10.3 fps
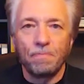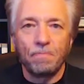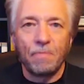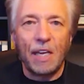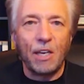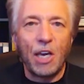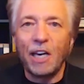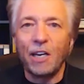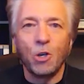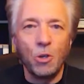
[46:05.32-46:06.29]
in
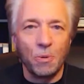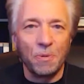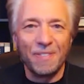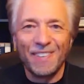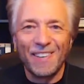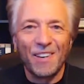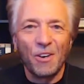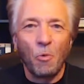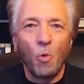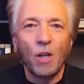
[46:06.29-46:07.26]
Cancun,
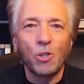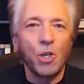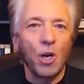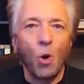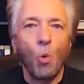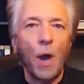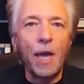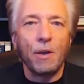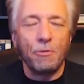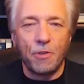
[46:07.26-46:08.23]
watching a
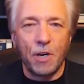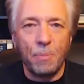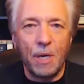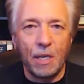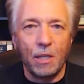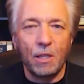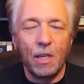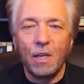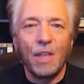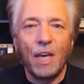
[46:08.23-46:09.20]
wave come in,
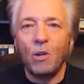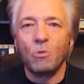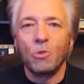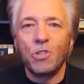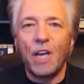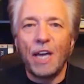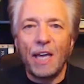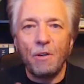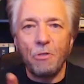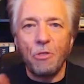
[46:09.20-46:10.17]
they don't
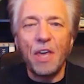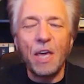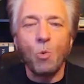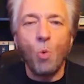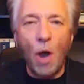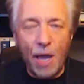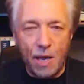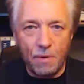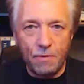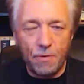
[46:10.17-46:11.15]
say the
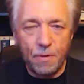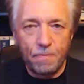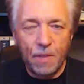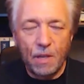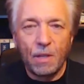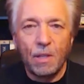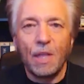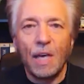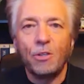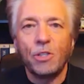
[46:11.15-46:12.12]
wave,
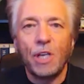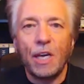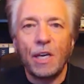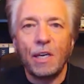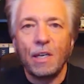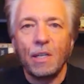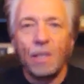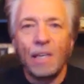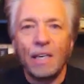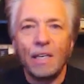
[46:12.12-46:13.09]
they say
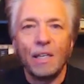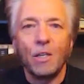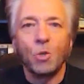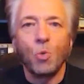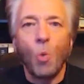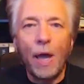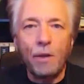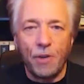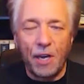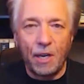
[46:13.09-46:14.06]
it is
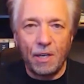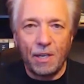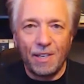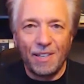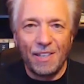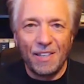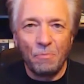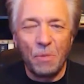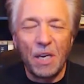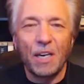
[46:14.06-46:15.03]
waving,
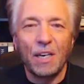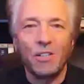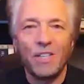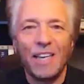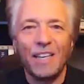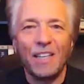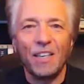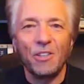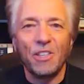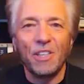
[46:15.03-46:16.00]
because it
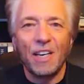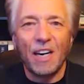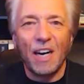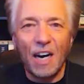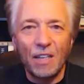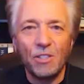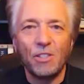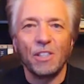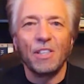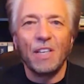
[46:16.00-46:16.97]
is
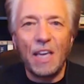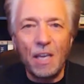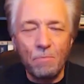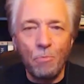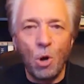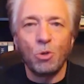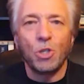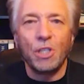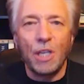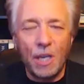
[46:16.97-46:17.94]
constant, in
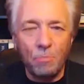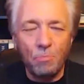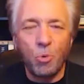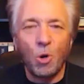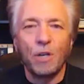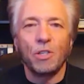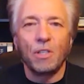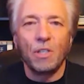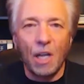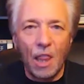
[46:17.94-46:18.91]
motion, in present,
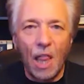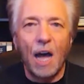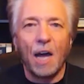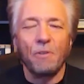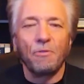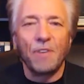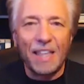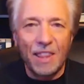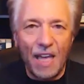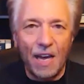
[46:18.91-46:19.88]
alive,
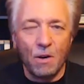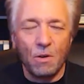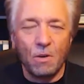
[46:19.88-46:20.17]
and now.